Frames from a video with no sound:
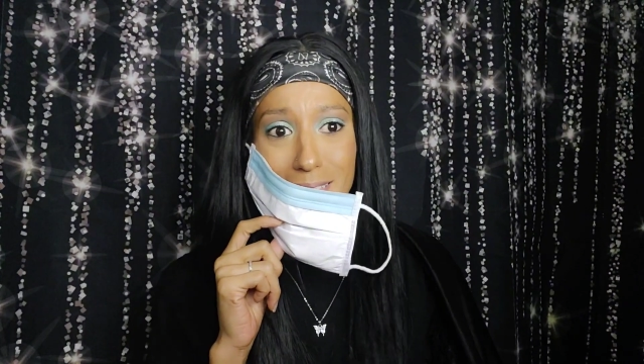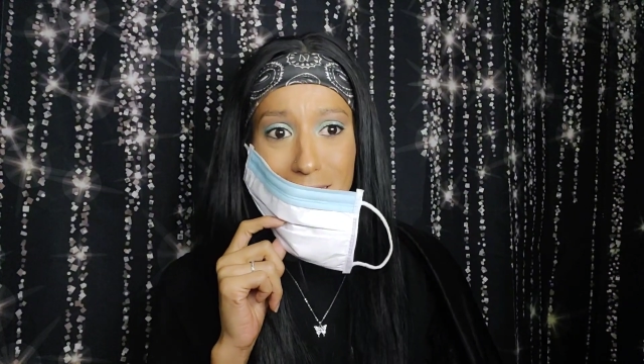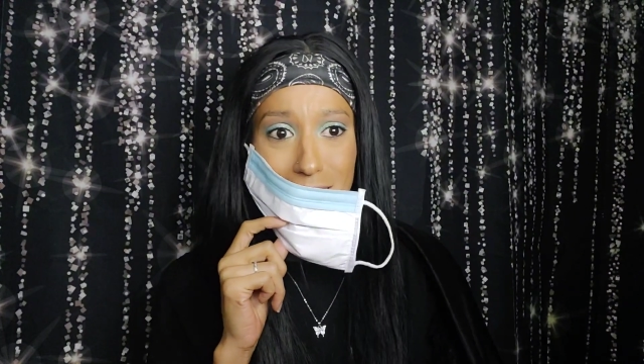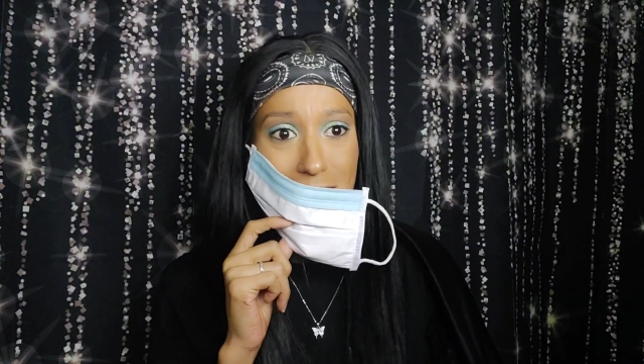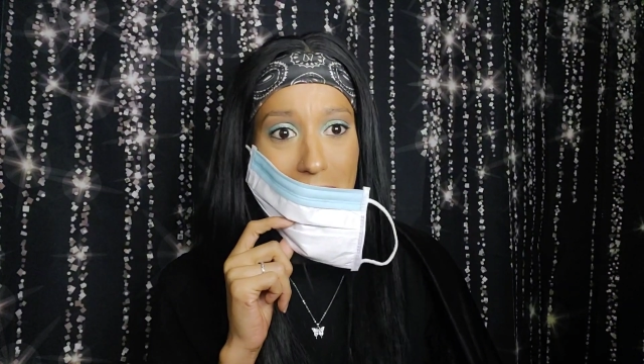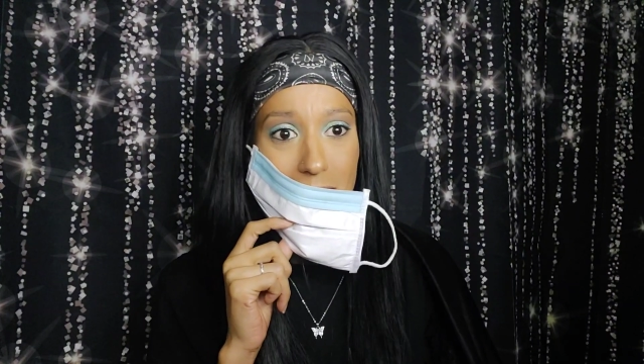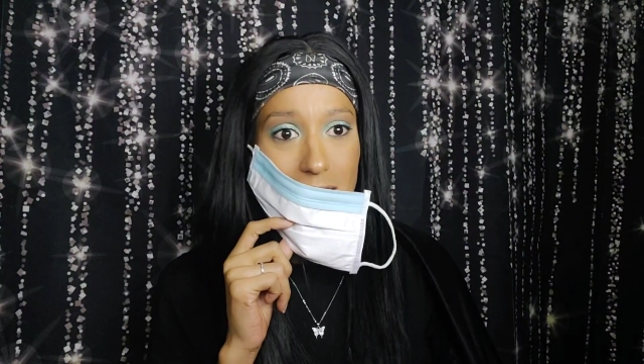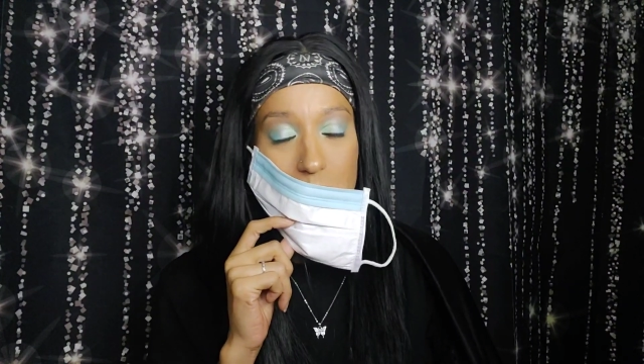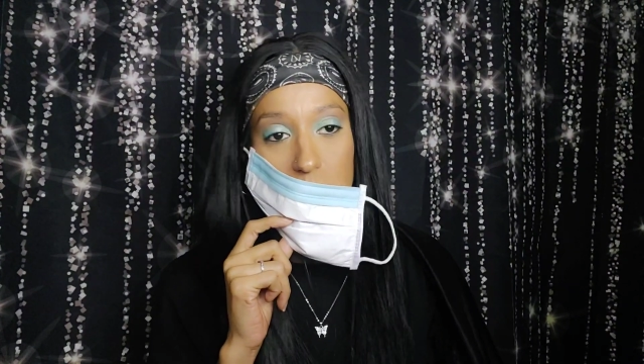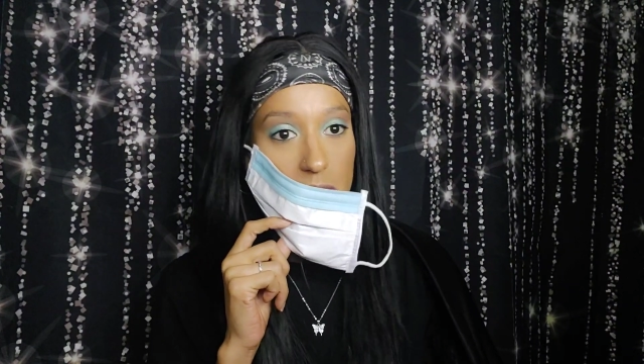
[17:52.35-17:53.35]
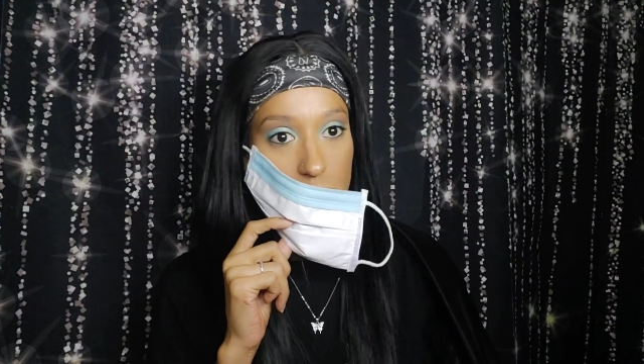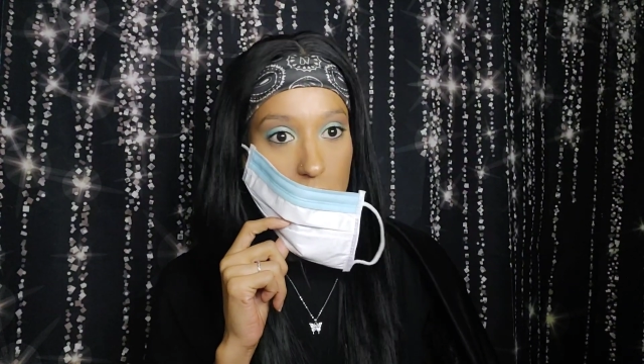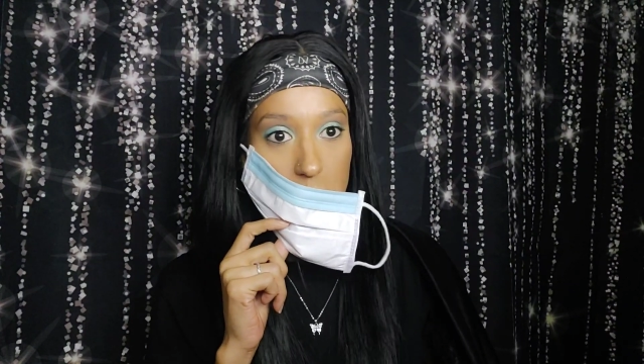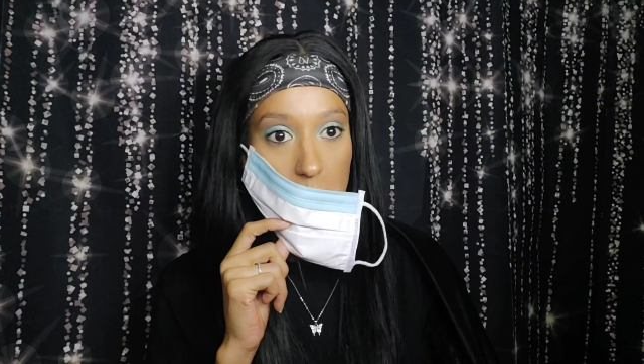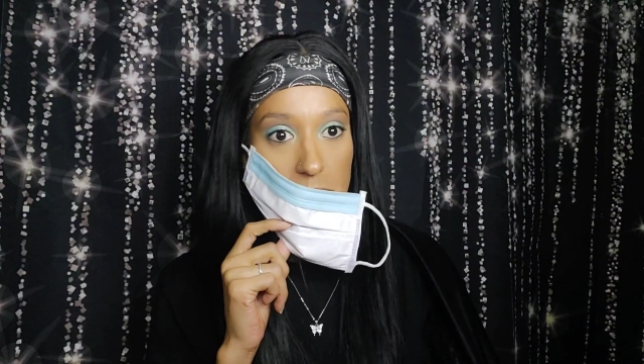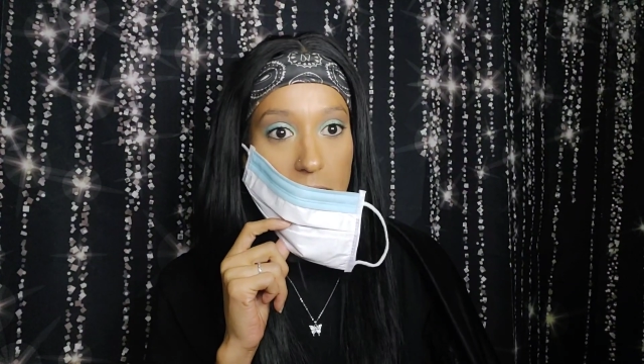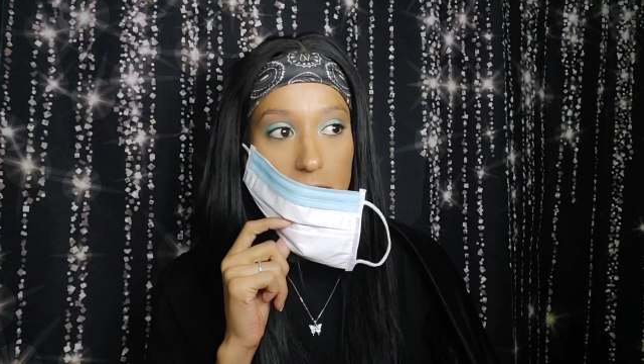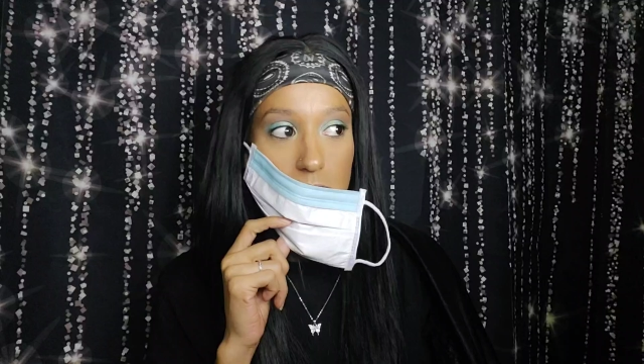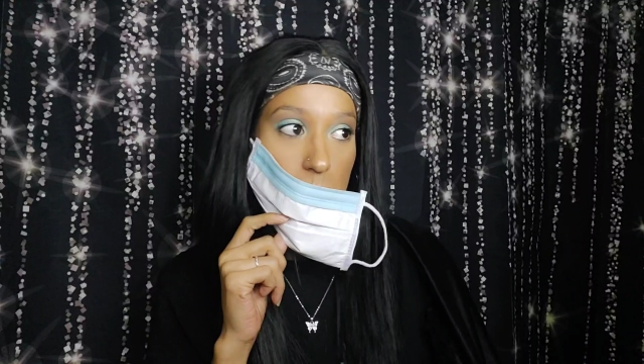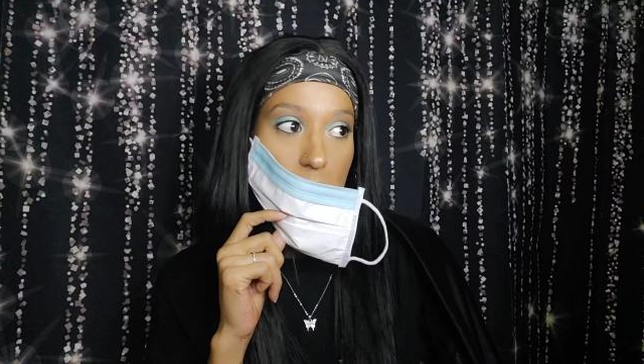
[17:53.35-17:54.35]
Diddy's house and a bunch of other people's
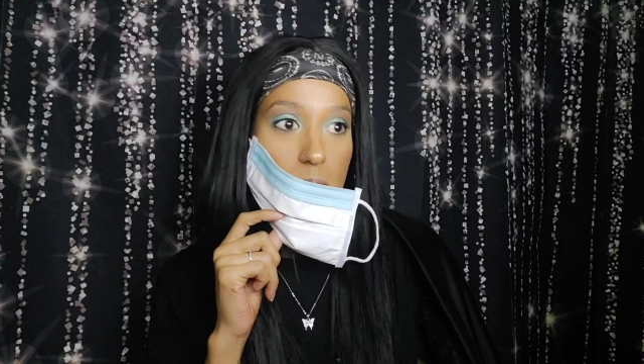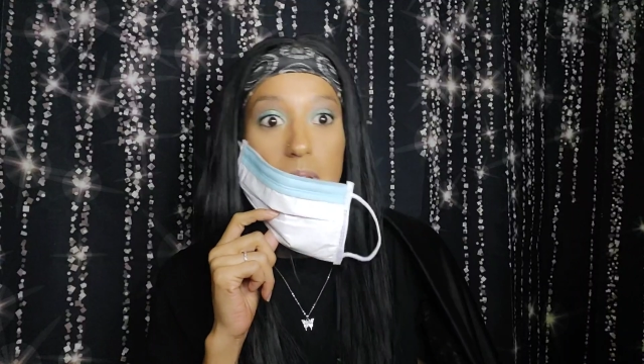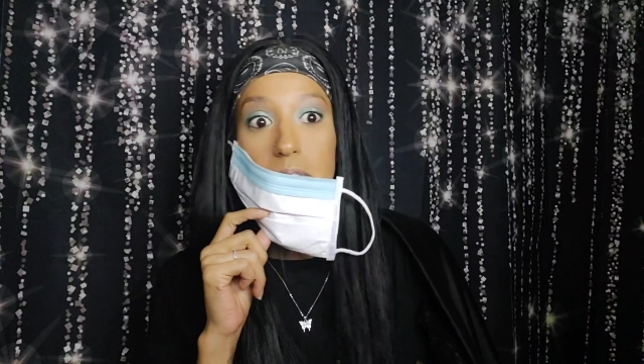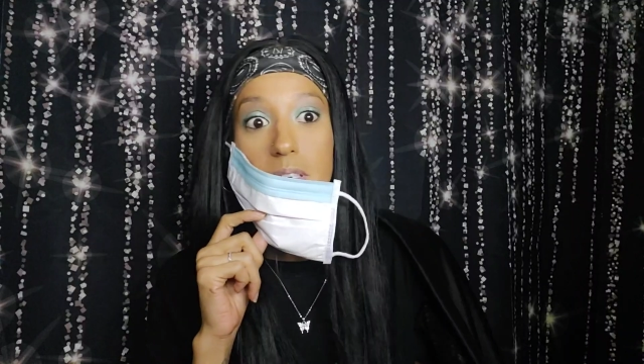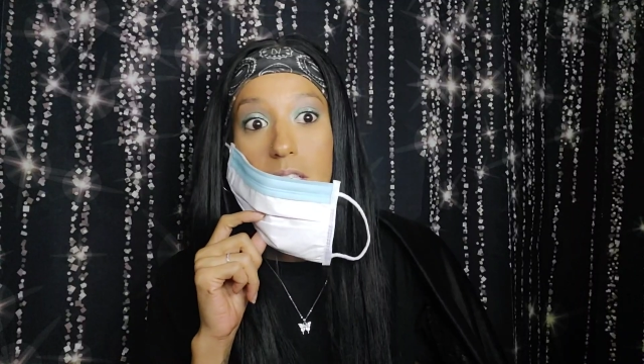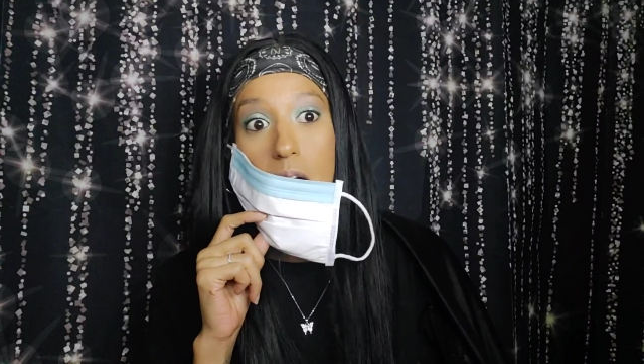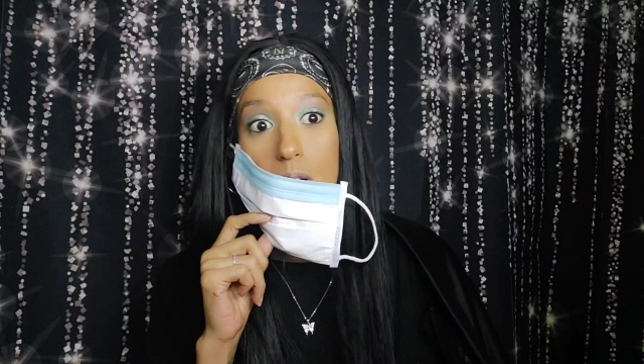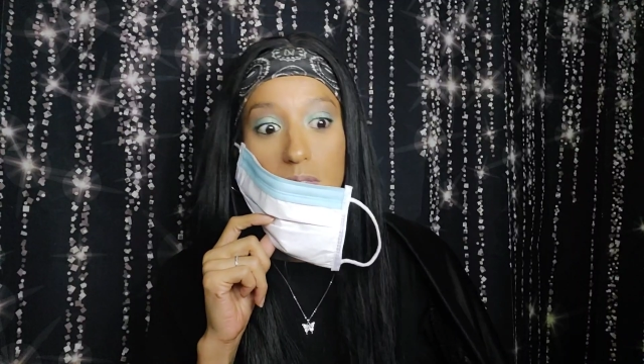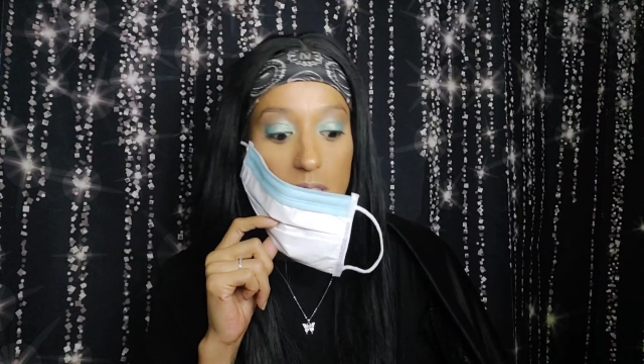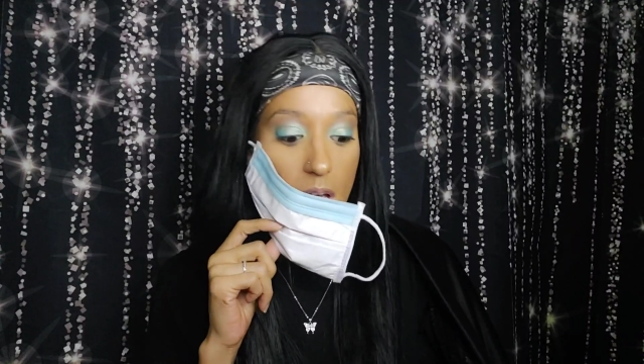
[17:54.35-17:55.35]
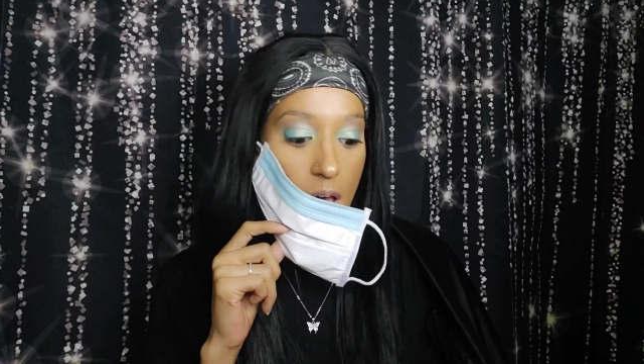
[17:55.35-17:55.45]
houses, but nobody really knows.